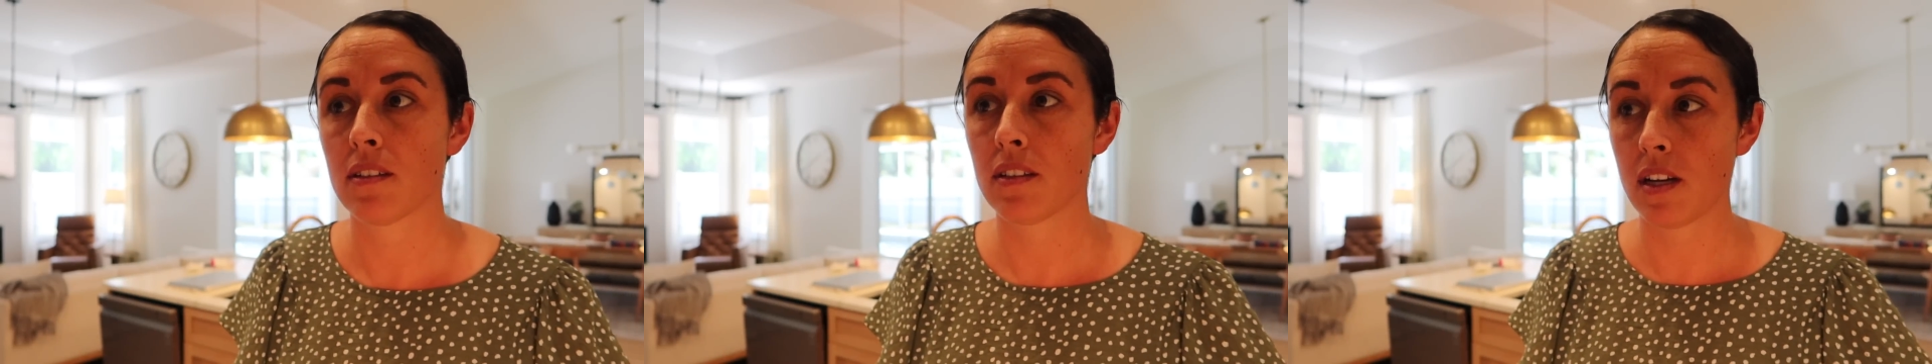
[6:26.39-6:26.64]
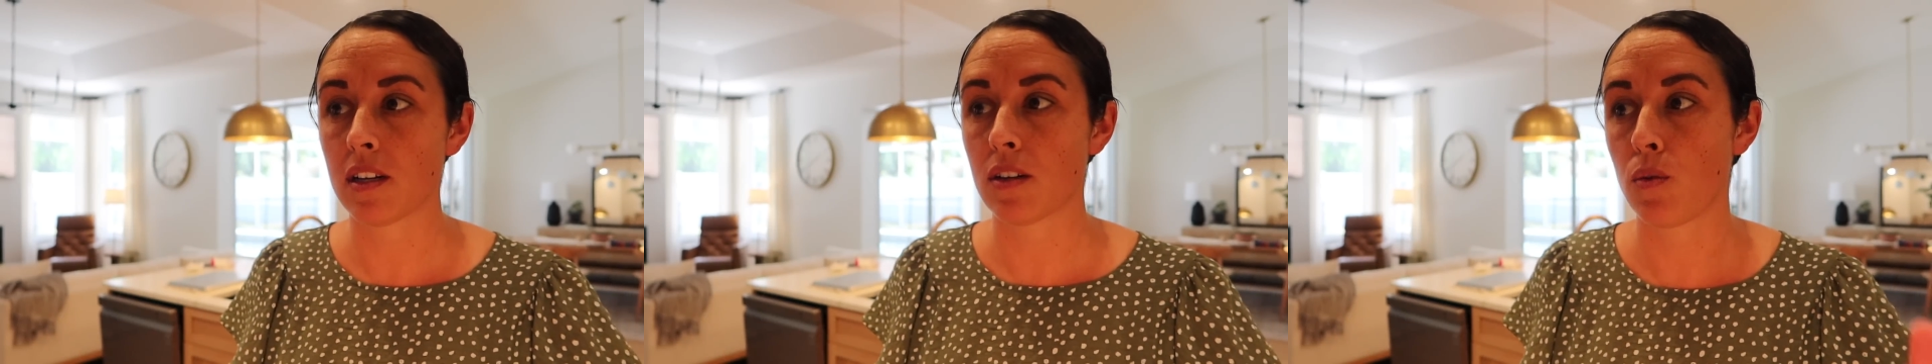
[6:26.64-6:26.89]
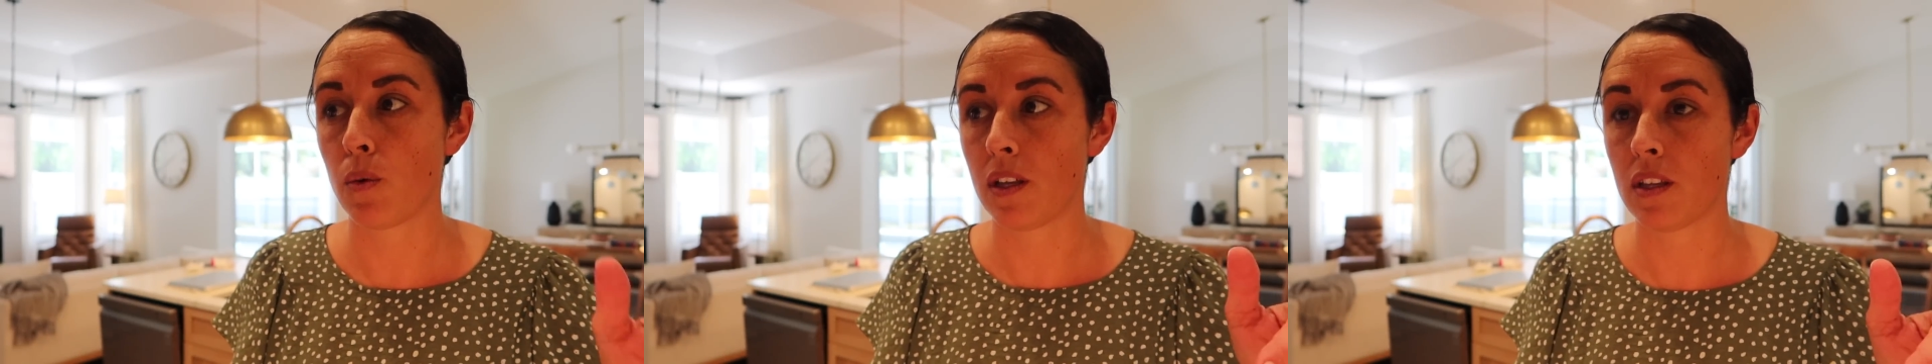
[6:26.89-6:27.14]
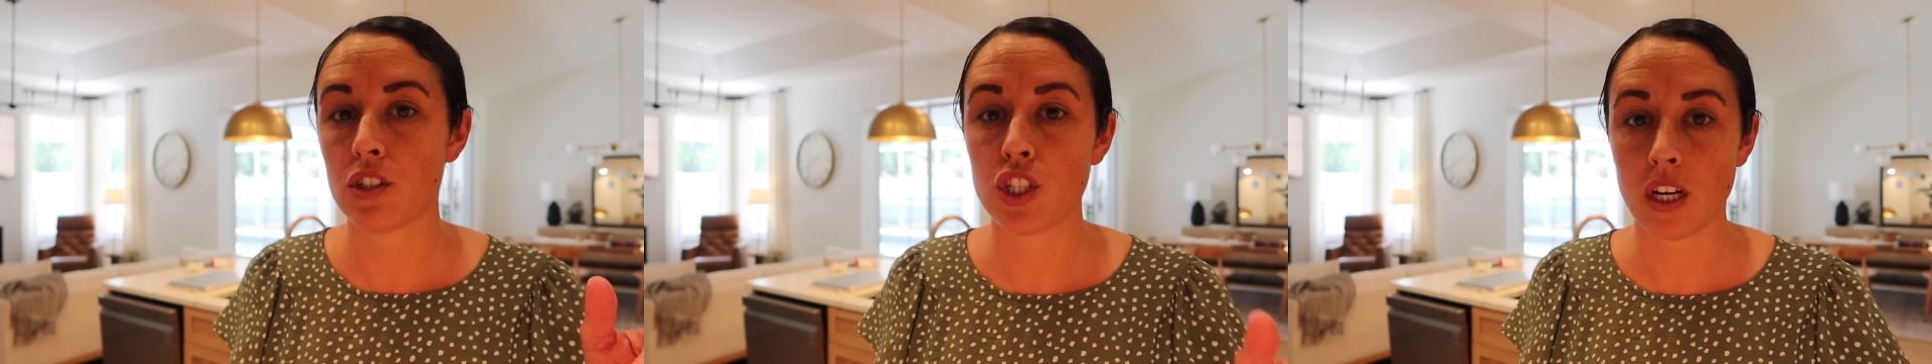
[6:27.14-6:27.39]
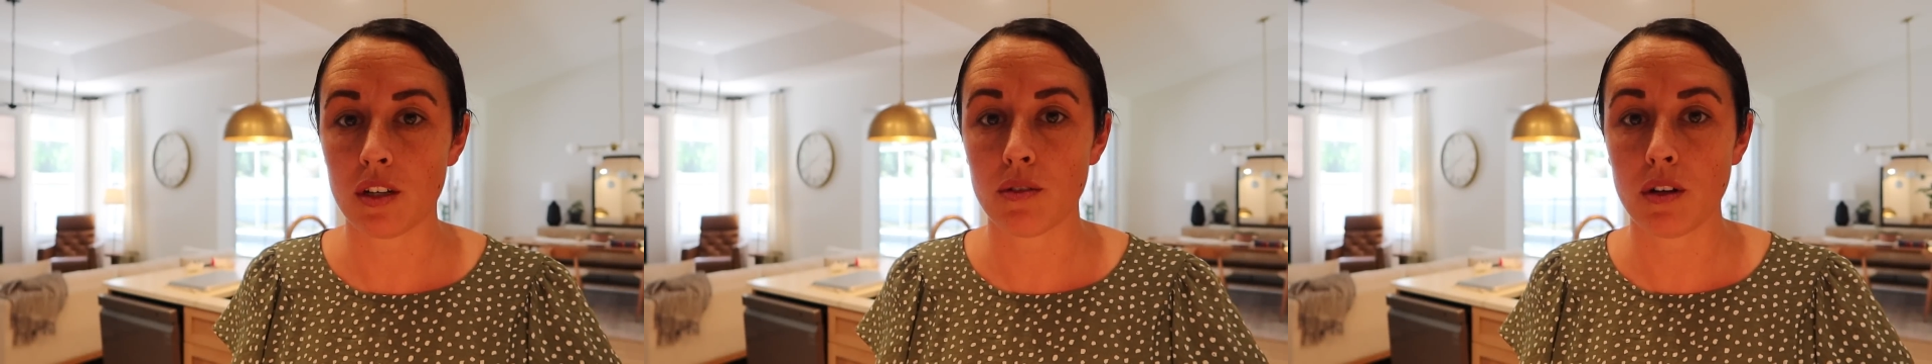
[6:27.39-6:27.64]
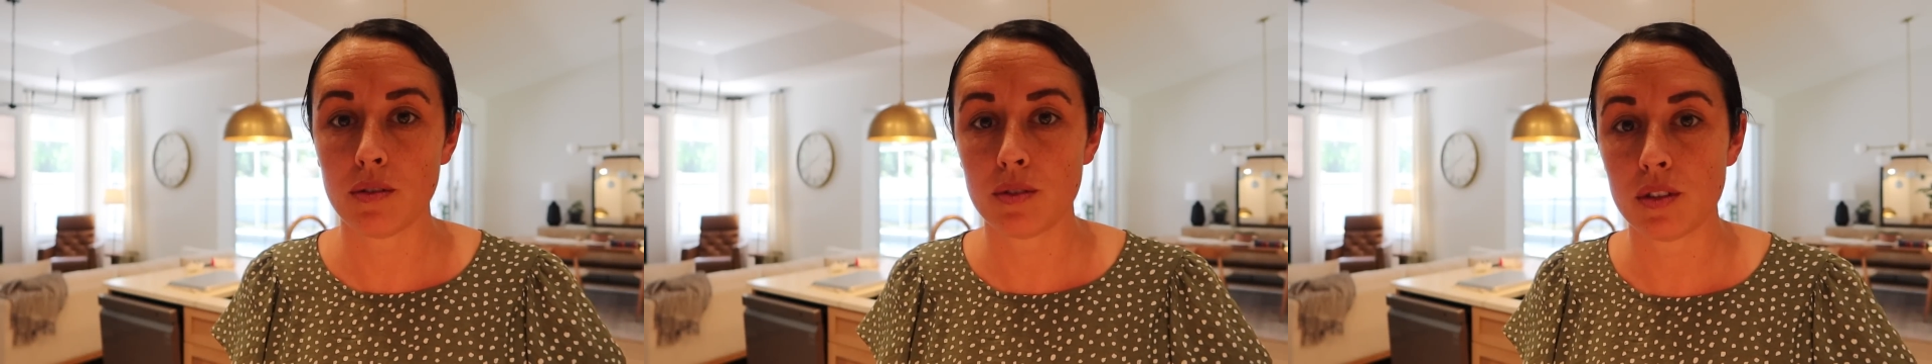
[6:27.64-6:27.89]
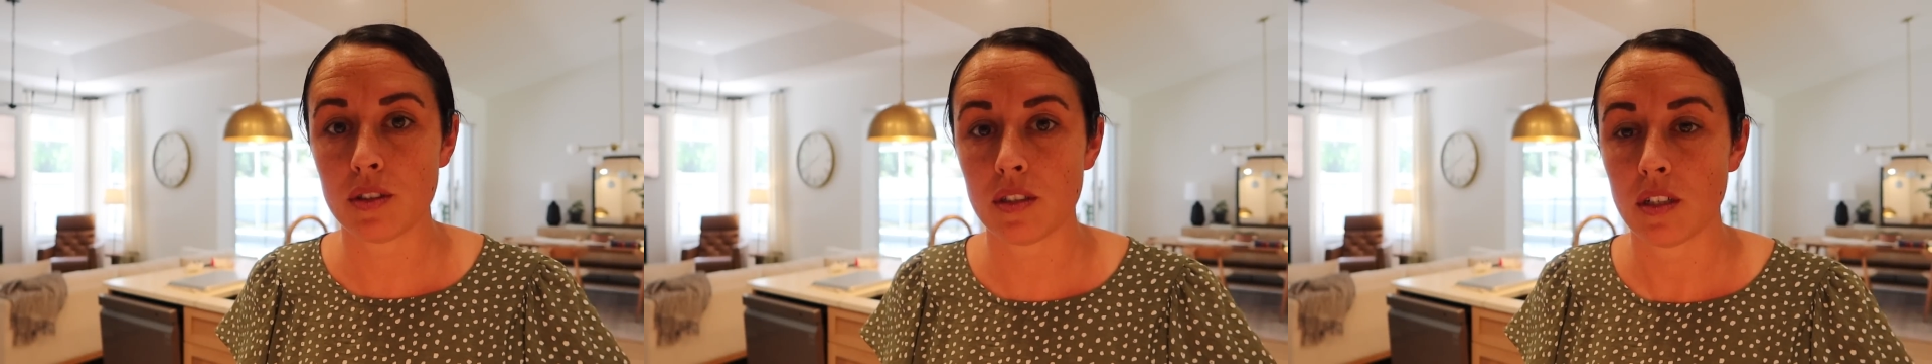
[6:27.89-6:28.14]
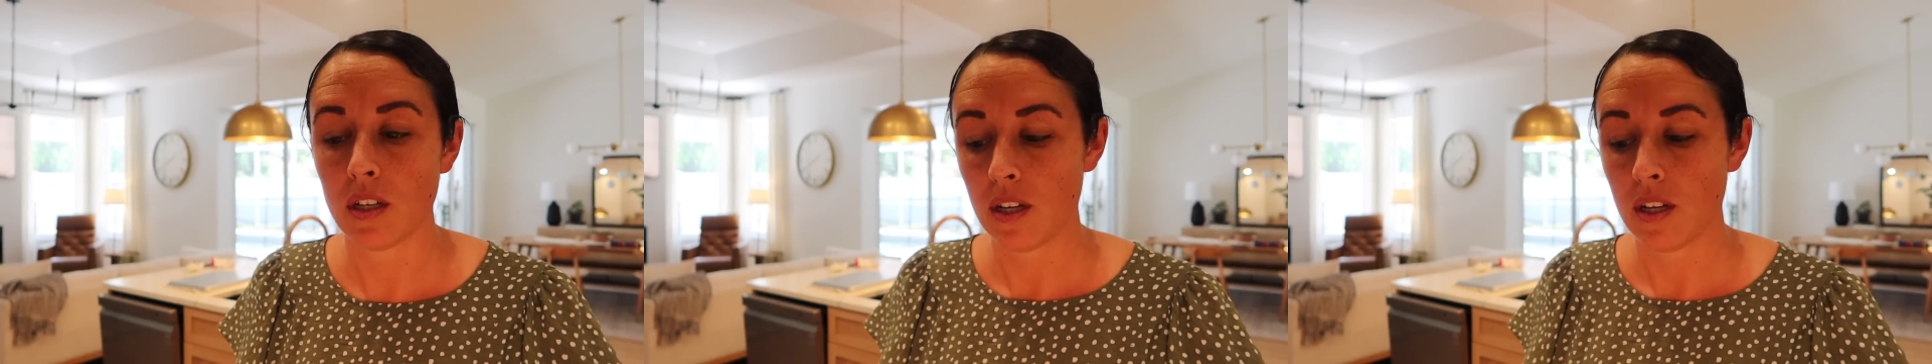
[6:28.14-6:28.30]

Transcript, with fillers: luck with chuck roasts